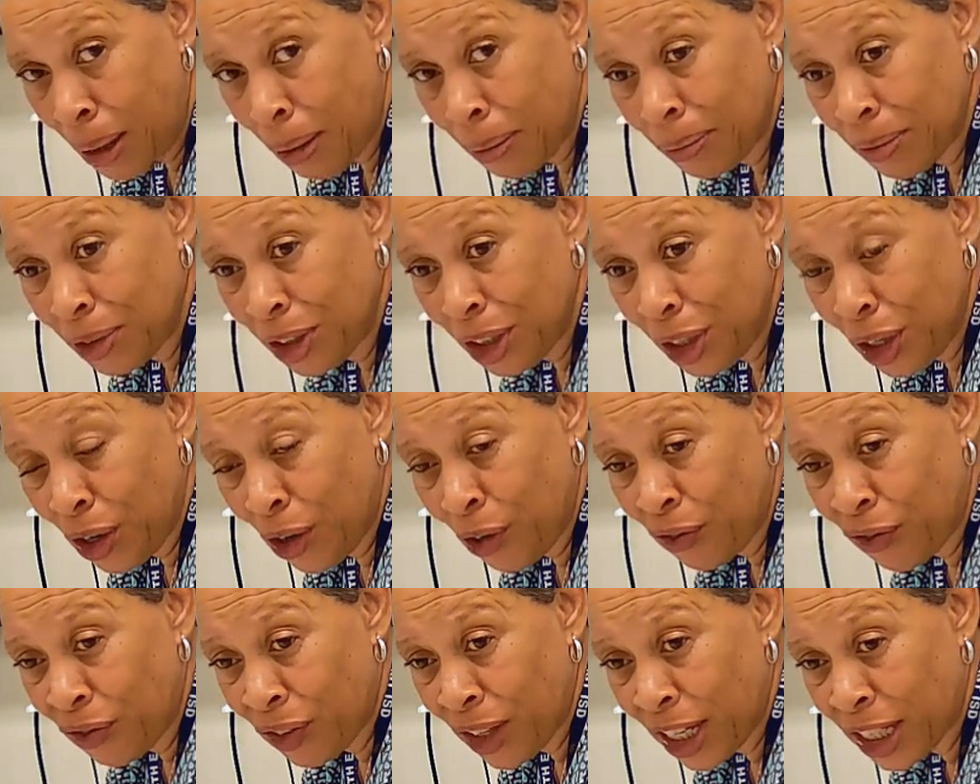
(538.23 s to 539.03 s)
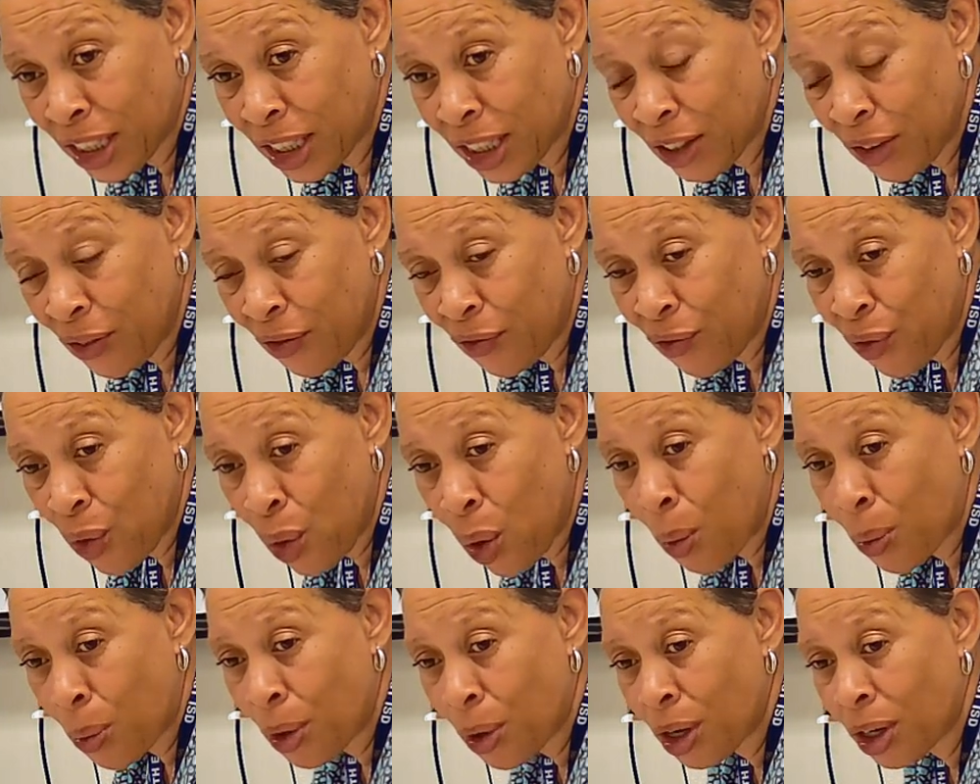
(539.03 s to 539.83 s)
uh, you know, flex
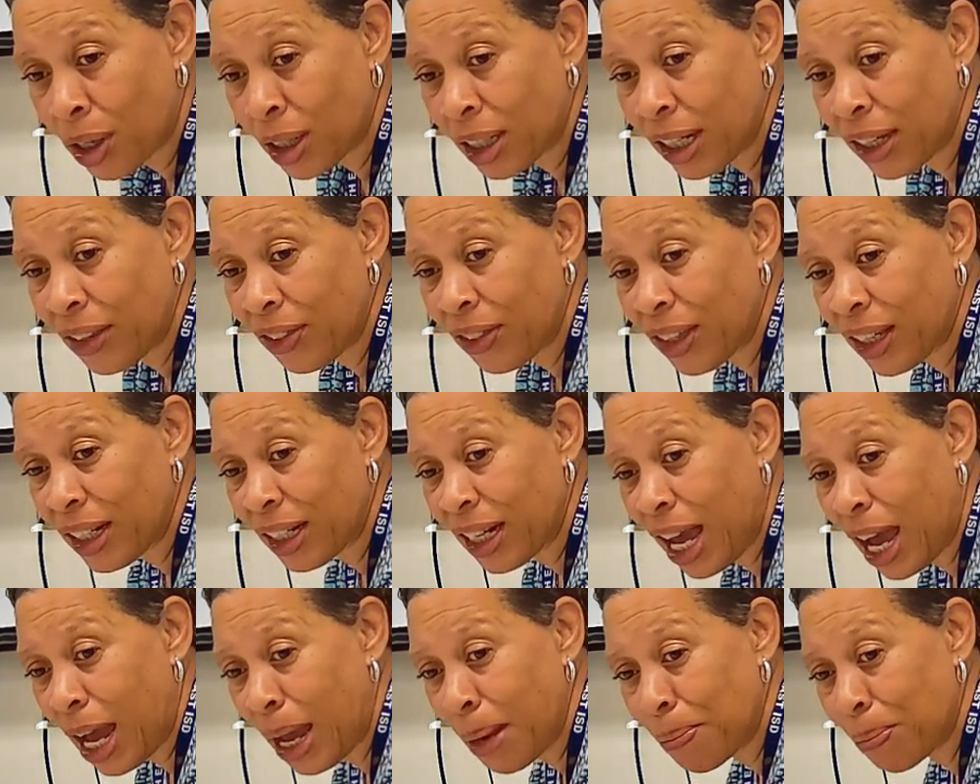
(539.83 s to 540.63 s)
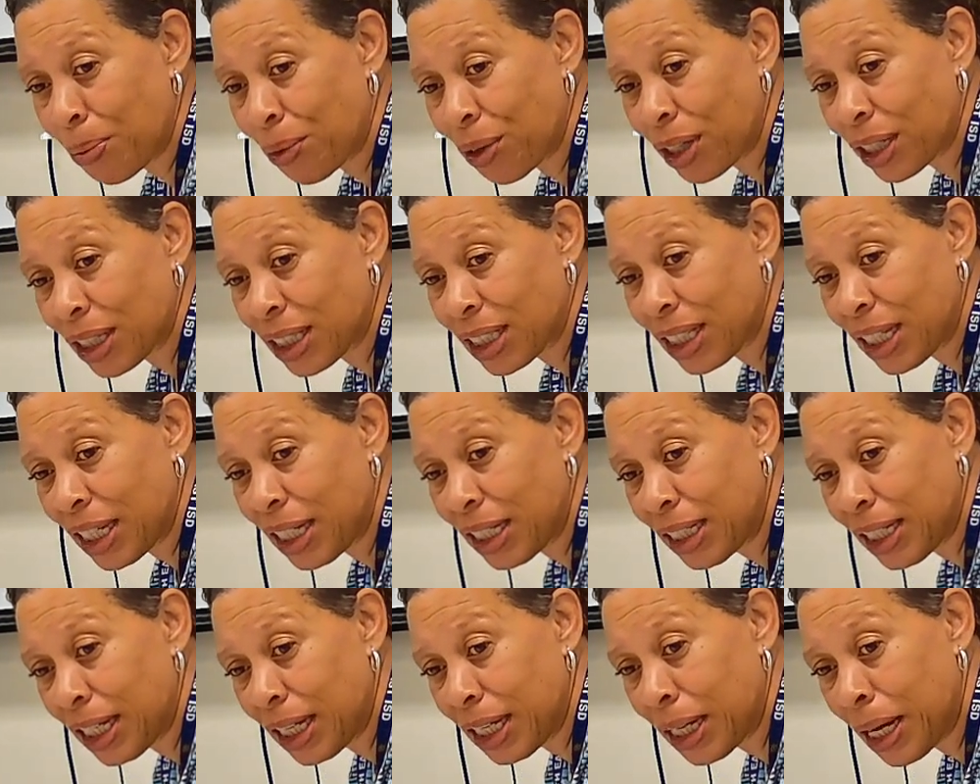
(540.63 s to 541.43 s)
it forward and then
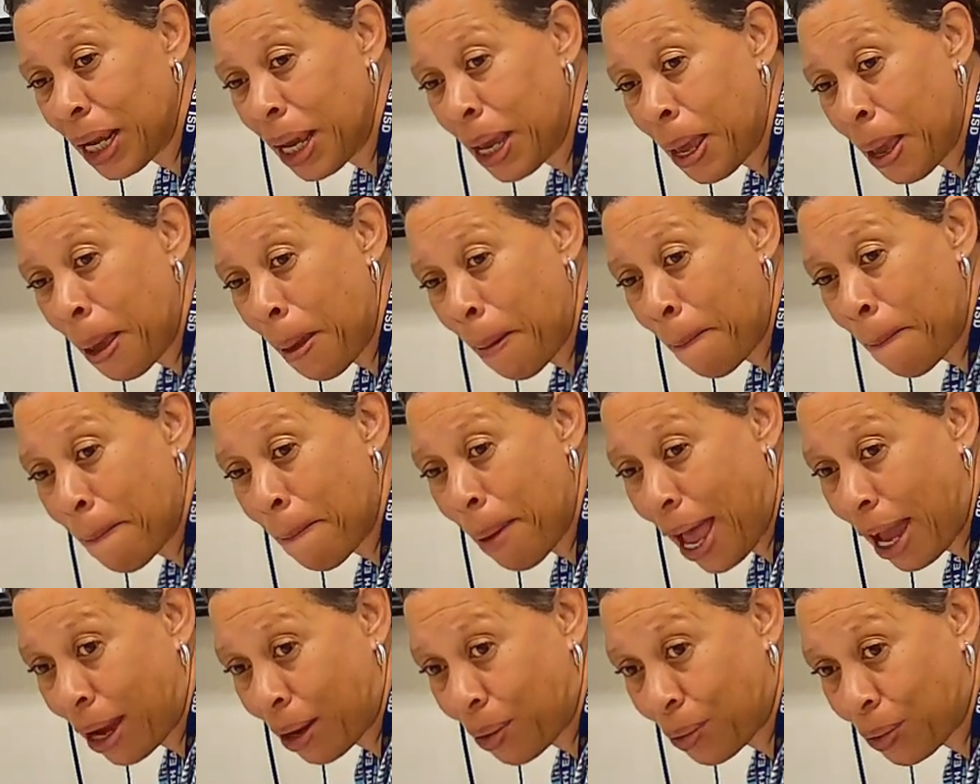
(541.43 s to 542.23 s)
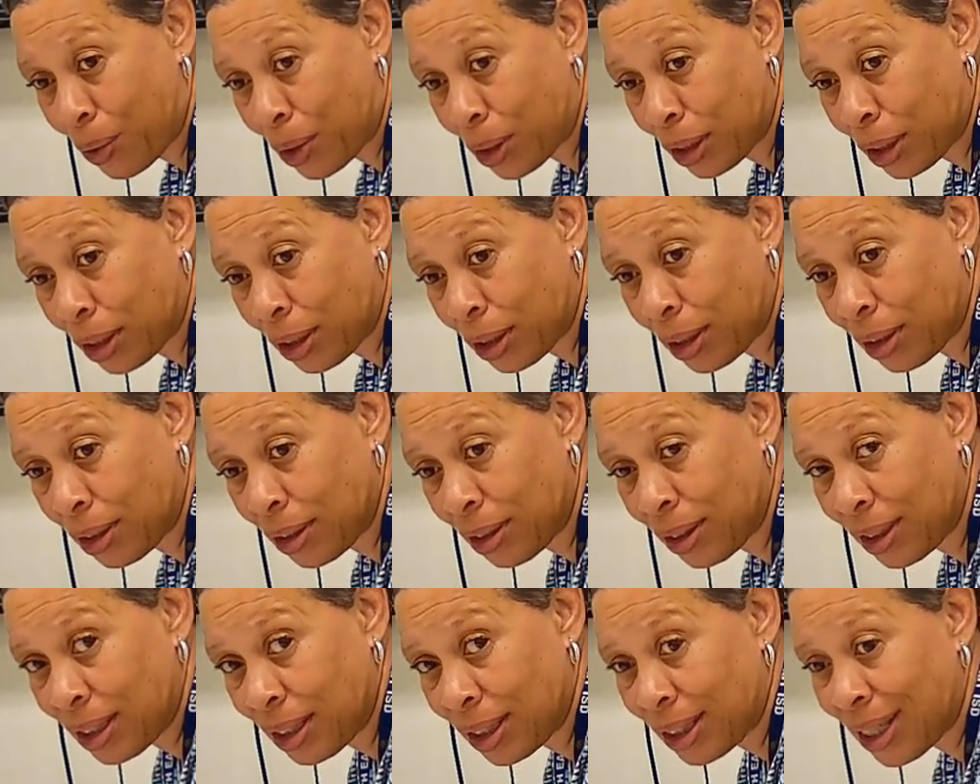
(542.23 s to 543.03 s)
hyperextend it backwards,
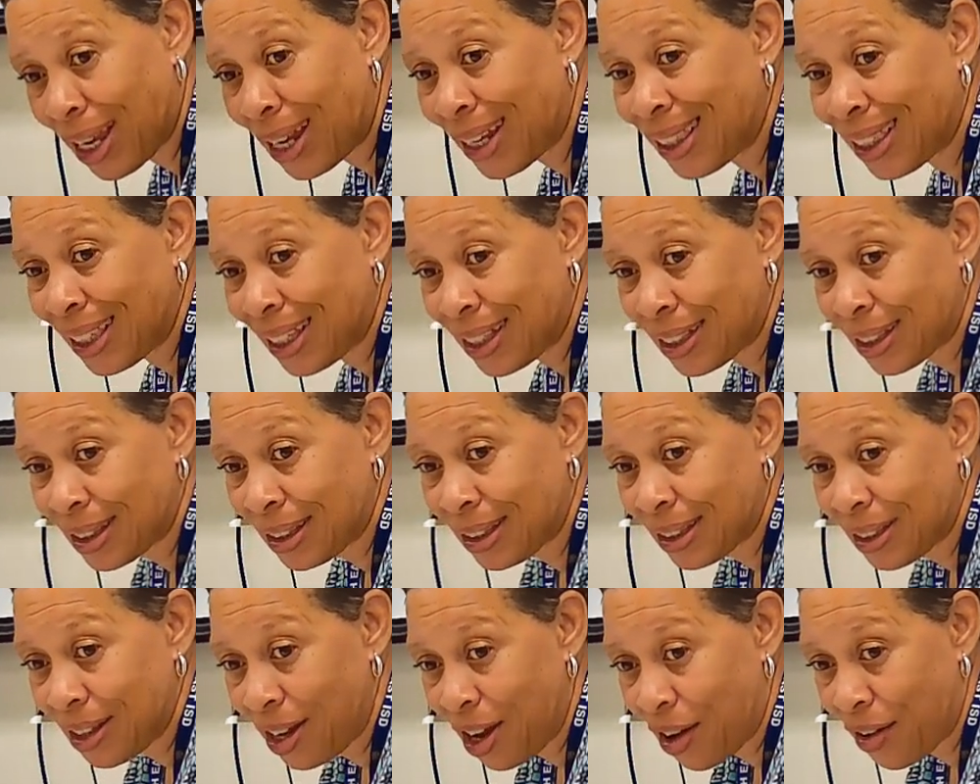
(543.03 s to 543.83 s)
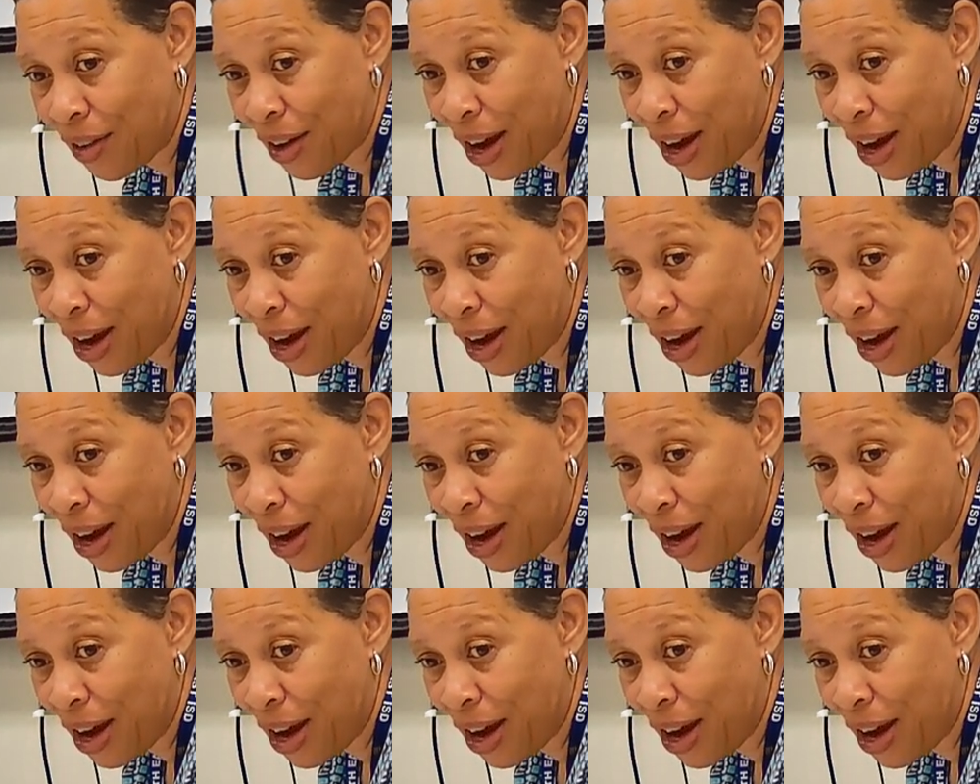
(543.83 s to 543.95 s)
just like this,